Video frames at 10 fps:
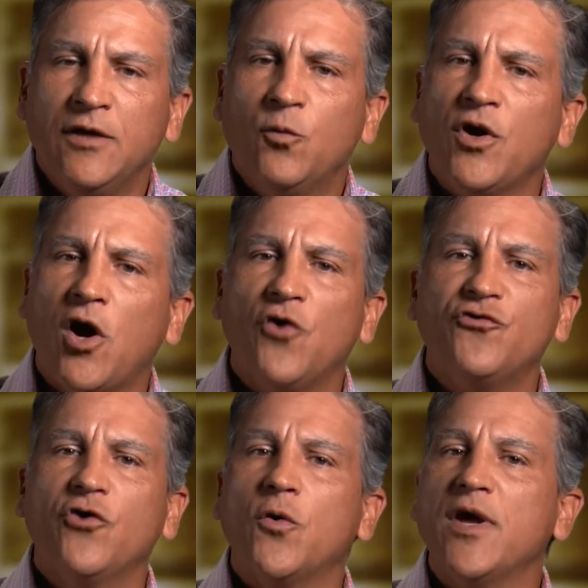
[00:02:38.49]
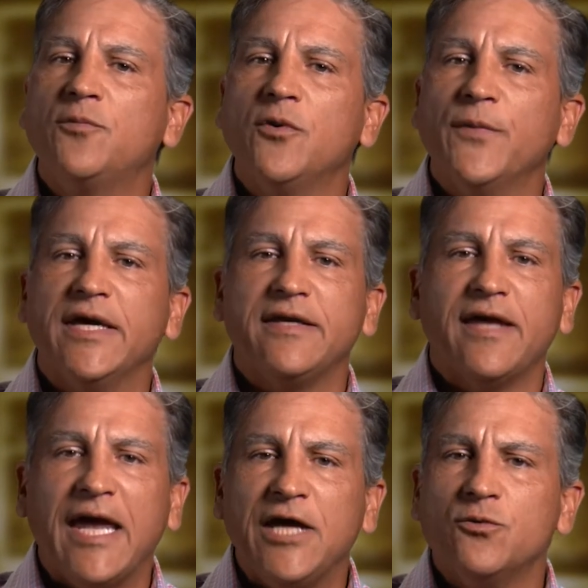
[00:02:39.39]
We also implement
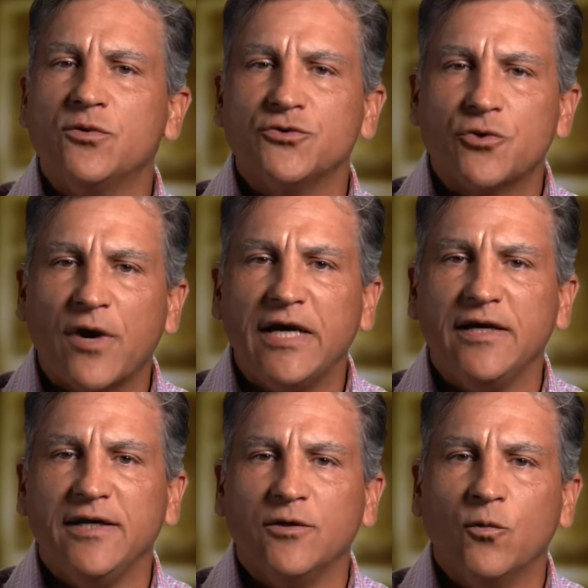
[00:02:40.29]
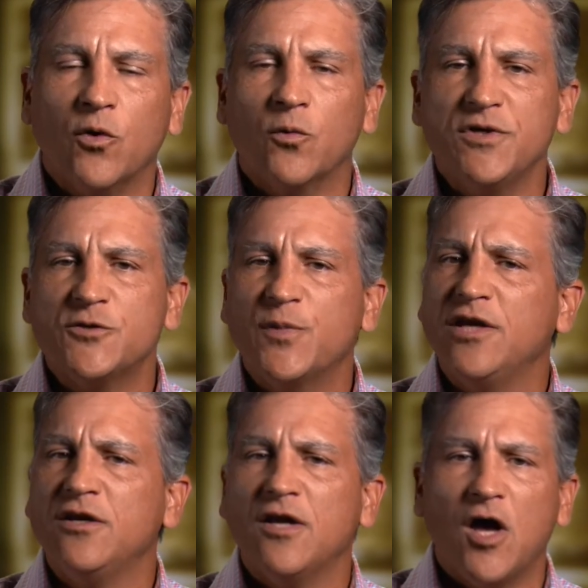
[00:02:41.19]
annual training where we
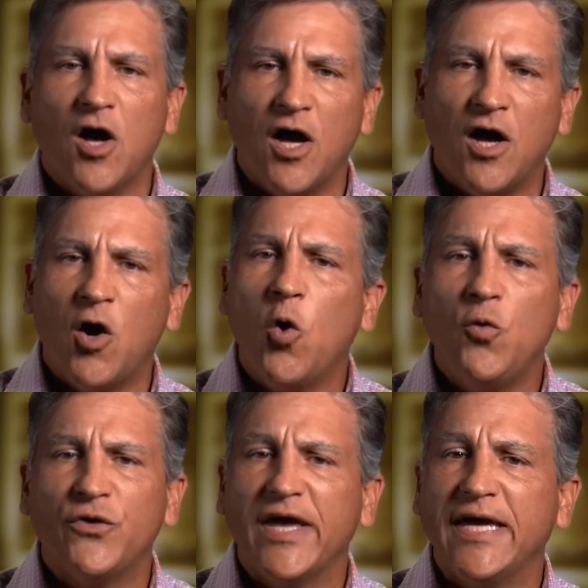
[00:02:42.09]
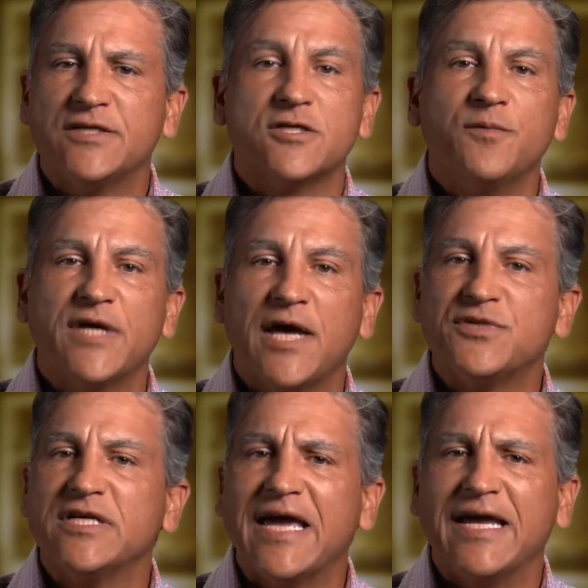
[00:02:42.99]
spend a whole day, sometimes
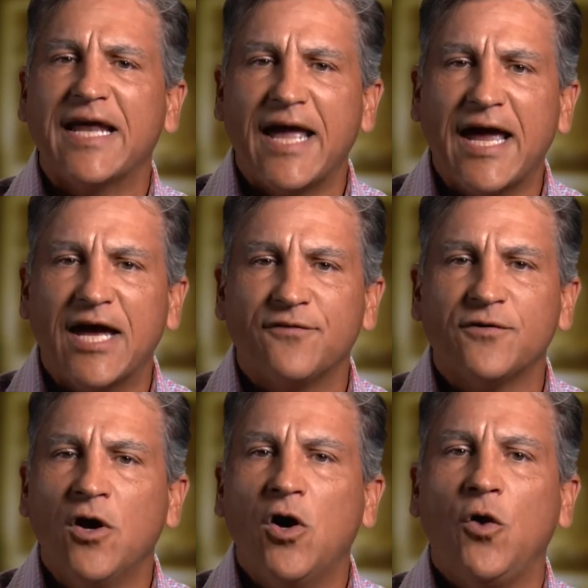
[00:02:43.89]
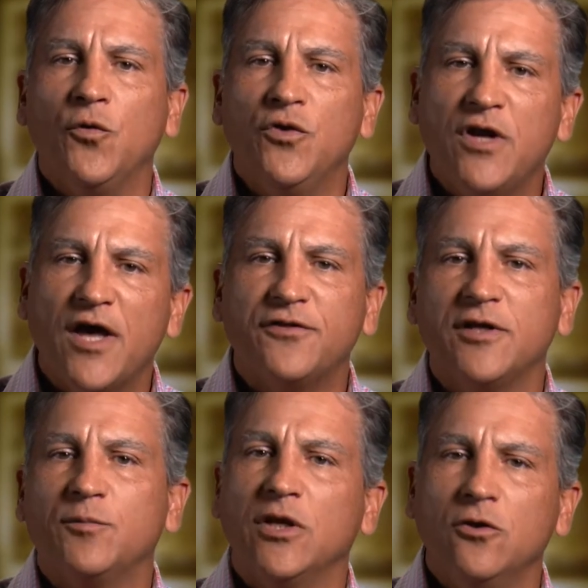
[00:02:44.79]
a day and a half, on
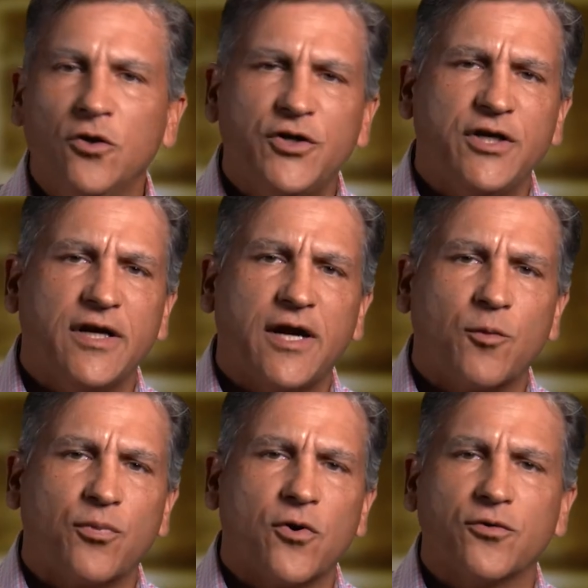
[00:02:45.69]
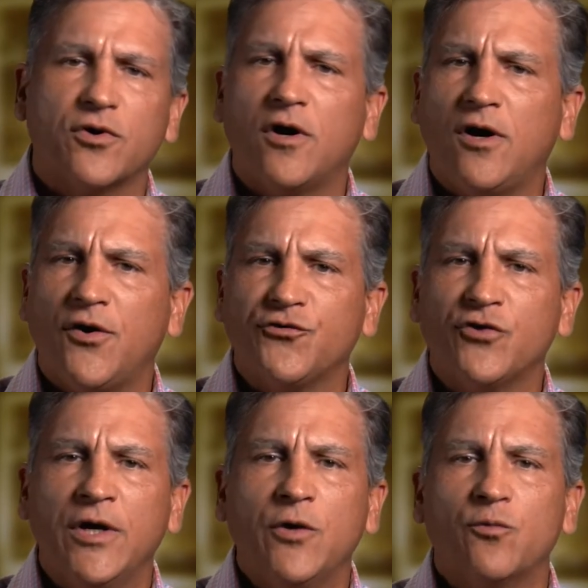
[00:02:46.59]
nothing but looking at our protocols,
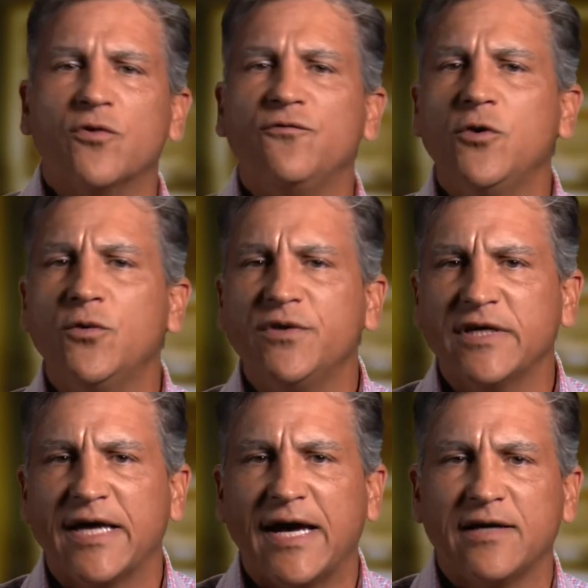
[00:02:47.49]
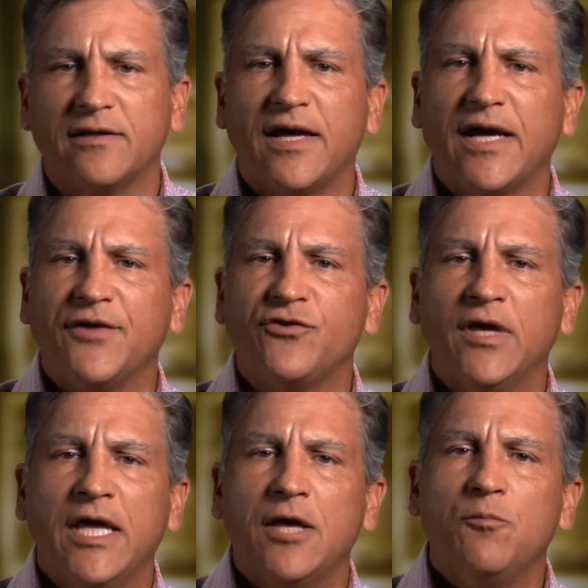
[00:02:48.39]
reviewing the guidelines,
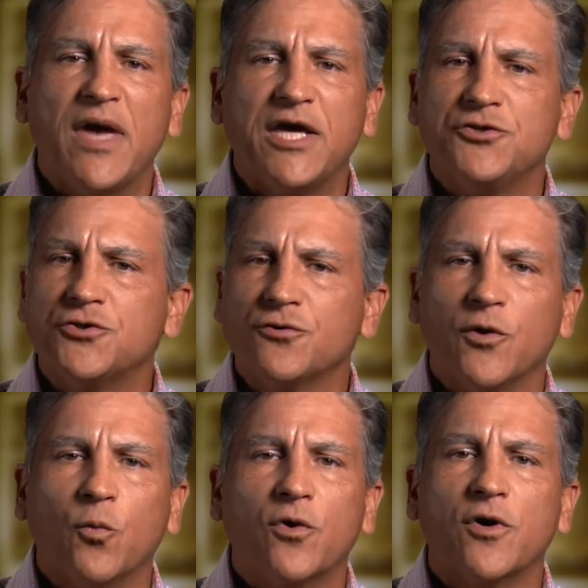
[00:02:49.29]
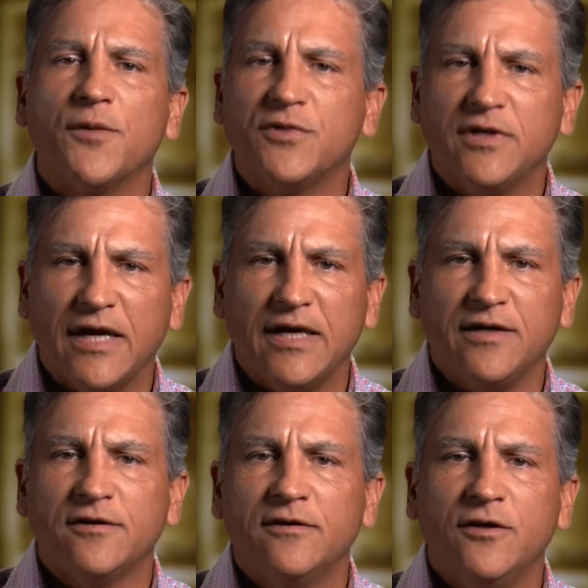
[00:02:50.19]
making sure that we're up to
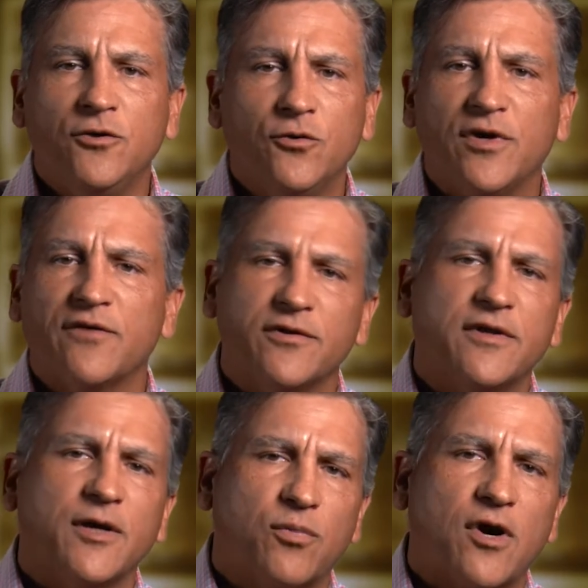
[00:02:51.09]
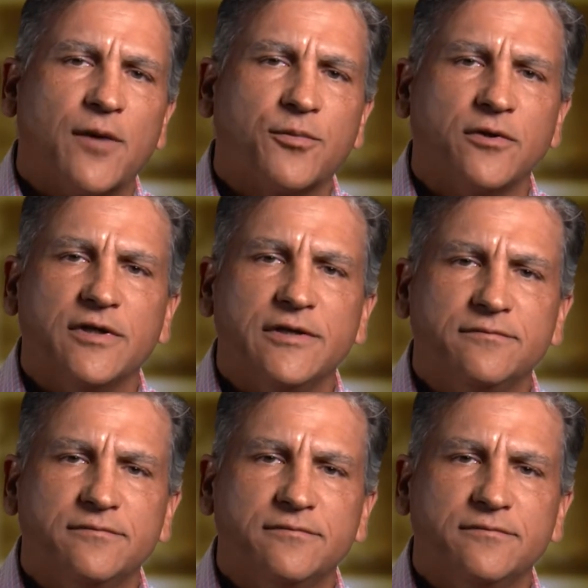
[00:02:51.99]
date and doing everything properly.